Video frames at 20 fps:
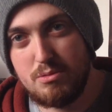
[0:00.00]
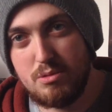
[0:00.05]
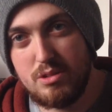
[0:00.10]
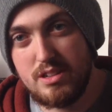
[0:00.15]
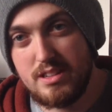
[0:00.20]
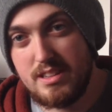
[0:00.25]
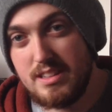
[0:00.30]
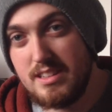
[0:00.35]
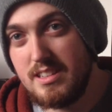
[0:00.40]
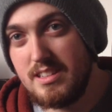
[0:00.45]
one
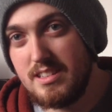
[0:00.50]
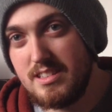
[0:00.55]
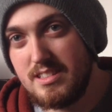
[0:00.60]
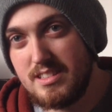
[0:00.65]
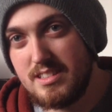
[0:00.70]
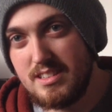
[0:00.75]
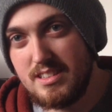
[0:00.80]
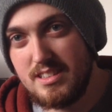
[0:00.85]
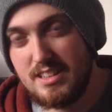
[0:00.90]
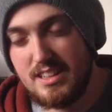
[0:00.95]
of
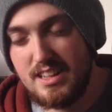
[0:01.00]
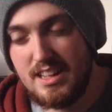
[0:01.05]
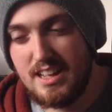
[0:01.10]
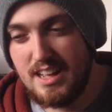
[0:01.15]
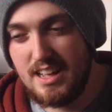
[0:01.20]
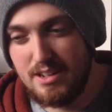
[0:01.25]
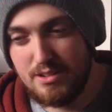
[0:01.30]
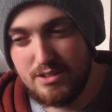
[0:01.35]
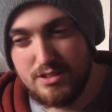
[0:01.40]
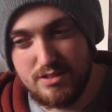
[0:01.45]
these,
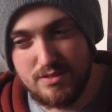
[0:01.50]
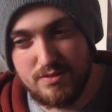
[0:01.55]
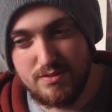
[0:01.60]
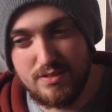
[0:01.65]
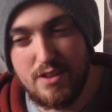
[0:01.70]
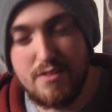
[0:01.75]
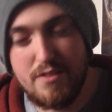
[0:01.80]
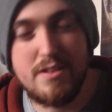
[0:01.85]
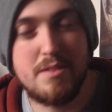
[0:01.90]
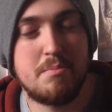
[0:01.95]
I was
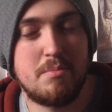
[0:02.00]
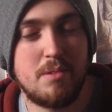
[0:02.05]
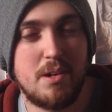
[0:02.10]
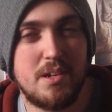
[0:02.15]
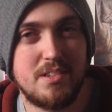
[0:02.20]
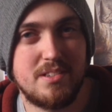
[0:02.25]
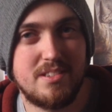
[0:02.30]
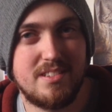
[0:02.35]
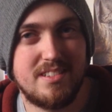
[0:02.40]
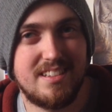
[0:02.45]
very
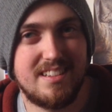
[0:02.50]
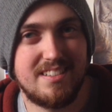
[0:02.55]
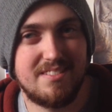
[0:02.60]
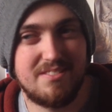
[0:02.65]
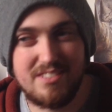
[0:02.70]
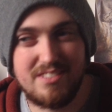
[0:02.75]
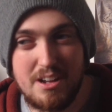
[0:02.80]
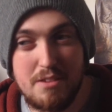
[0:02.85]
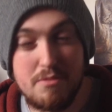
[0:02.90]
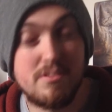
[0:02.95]
impressed,
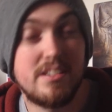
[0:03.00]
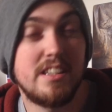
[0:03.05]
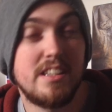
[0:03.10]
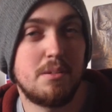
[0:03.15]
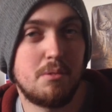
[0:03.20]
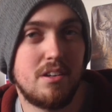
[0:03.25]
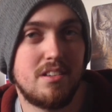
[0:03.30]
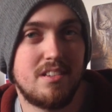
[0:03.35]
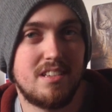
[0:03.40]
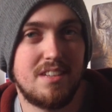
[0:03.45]
and I really
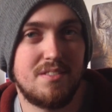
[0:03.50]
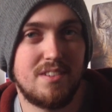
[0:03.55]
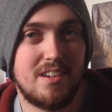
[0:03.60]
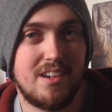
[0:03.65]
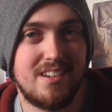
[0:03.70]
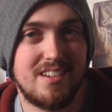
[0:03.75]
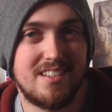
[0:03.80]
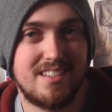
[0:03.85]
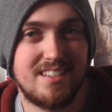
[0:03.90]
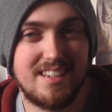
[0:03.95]
wanted to have a go
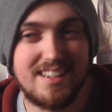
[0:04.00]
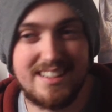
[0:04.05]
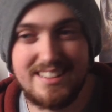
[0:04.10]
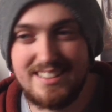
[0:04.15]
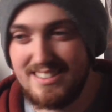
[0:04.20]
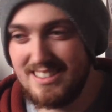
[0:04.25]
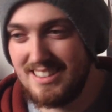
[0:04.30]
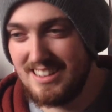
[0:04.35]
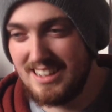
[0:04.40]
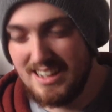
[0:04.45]
at it.
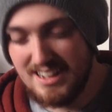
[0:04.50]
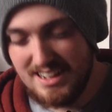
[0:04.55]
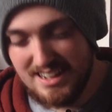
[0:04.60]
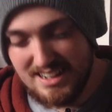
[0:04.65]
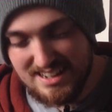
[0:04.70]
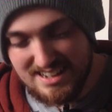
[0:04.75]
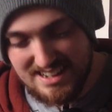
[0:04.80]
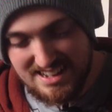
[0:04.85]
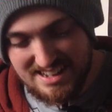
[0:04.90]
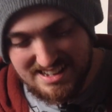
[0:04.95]
And
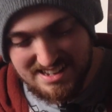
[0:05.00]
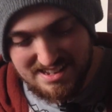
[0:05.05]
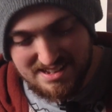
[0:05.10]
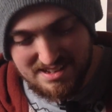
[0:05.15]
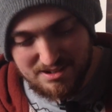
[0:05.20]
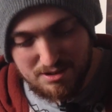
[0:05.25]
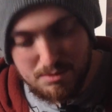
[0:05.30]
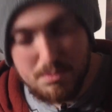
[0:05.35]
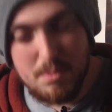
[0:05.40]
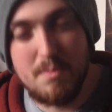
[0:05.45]

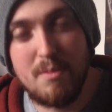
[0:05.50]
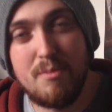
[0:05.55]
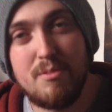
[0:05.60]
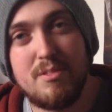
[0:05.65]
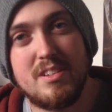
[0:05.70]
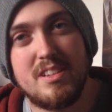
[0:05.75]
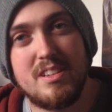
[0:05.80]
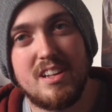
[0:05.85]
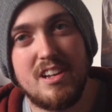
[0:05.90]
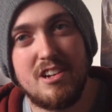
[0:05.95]
a couple months
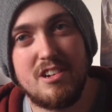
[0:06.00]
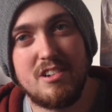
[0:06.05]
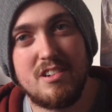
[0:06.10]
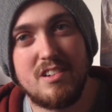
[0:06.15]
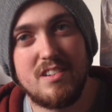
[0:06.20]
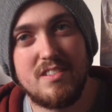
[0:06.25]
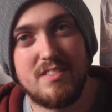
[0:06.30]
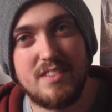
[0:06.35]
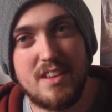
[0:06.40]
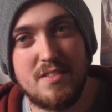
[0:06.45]
ago,
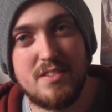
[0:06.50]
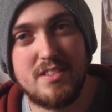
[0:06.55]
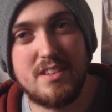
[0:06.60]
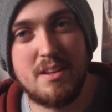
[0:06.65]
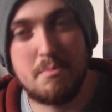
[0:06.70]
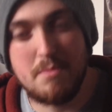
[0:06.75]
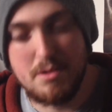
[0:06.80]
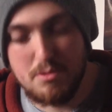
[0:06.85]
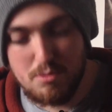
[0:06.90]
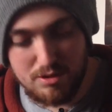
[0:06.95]
they've
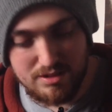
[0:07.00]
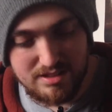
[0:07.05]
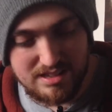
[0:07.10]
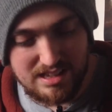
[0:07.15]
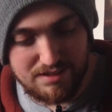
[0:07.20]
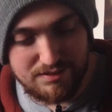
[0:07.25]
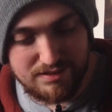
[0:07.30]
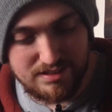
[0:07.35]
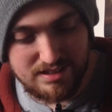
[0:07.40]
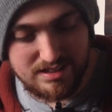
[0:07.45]
sent me one
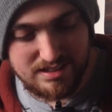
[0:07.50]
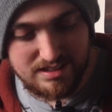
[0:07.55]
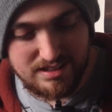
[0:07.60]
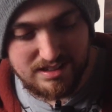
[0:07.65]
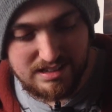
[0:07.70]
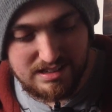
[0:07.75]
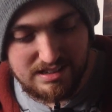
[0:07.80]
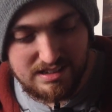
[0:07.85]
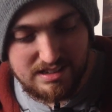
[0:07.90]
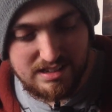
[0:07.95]
to
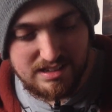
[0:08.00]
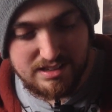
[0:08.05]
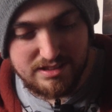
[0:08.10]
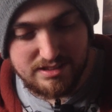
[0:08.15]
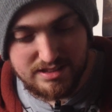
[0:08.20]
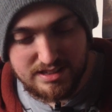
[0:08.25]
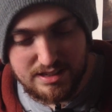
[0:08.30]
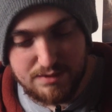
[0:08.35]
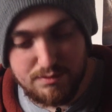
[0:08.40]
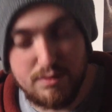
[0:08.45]

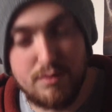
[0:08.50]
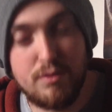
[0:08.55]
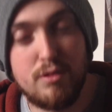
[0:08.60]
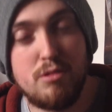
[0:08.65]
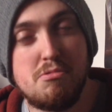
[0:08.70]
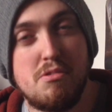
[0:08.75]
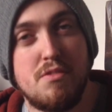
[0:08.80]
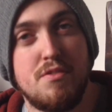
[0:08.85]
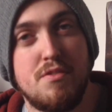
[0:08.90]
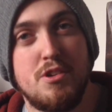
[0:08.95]
give a
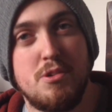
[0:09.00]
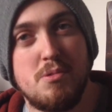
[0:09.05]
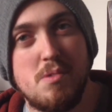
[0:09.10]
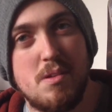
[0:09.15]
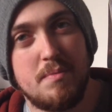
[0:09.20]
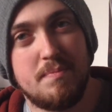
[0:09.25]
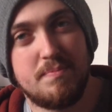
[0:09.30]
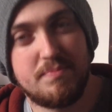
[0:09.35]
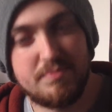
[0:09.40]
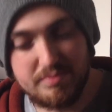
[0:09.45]
full review
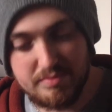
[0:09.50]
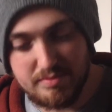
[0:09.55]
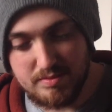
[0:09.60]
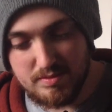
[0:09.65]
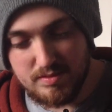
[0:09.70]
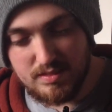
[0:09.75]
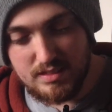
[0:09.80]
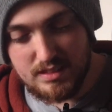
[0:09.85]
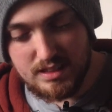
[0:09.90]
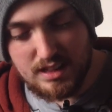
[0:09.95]
on.
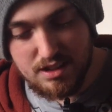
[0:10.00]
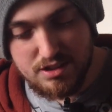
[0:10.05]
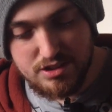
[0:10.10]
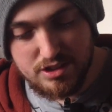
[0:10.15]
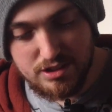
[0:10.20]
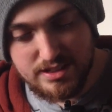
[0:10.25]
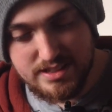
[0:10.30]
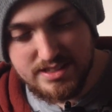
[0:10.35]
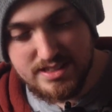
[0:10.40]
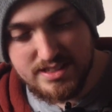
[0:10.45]

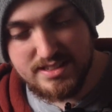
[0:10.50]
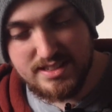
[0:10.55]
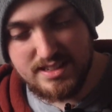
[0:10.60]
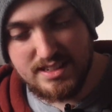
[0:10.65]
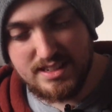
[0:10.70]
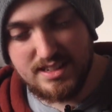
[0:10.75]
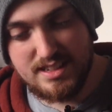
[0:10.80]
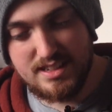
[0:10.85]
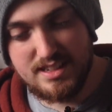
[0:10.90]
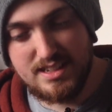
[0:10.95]
So this is it.